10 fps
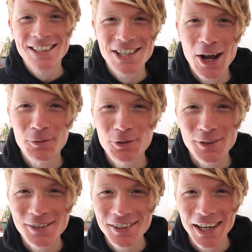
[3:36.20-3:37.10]

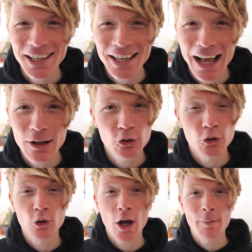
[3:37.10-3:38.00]
Chelmsford City
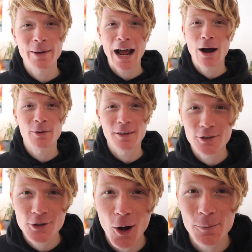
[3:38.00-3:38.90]
Council coming out with a
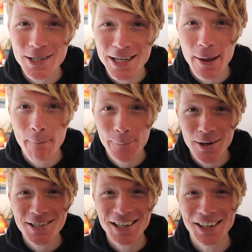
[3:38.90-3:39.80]
top tier
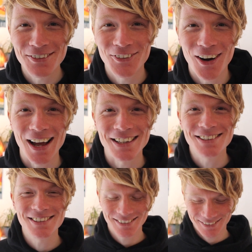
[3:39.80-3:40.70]
busking advice.